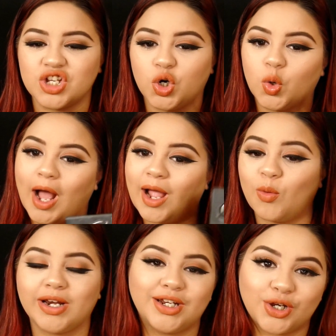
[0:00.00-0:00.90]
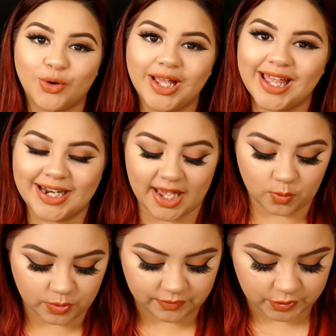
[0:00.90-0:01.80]
so I wanted to go ahead
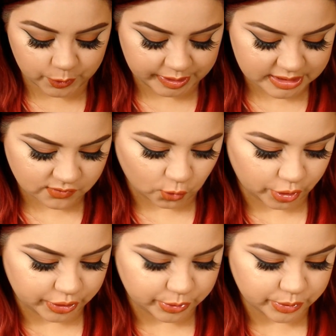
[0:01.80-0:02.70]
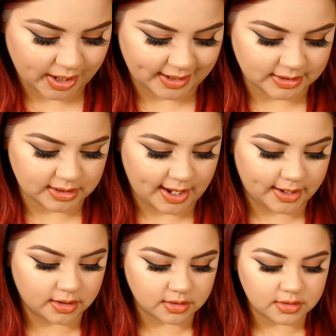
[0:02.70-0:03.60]
and review these for you kind of
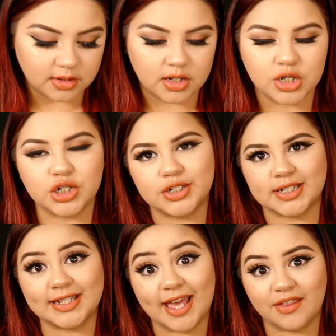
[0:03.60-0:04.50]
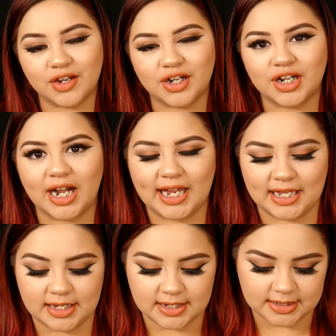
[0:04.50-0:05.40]
like together
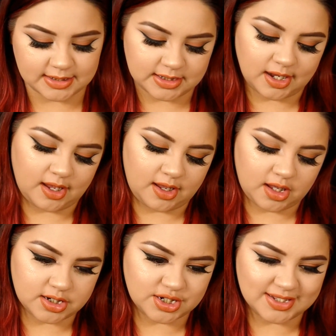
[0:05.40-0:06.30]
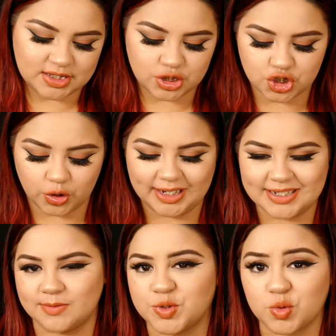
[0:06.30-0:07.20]
and just show you
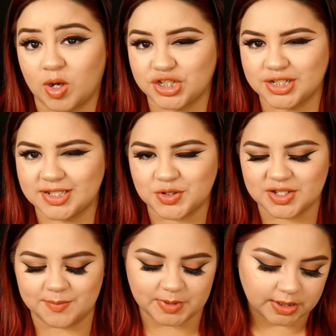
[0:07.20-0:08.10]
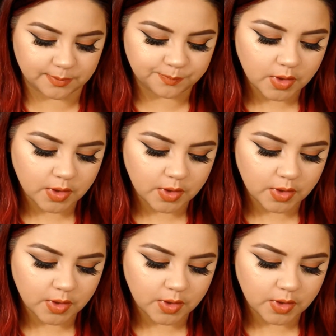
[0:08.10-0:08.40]
guys some swatches or something.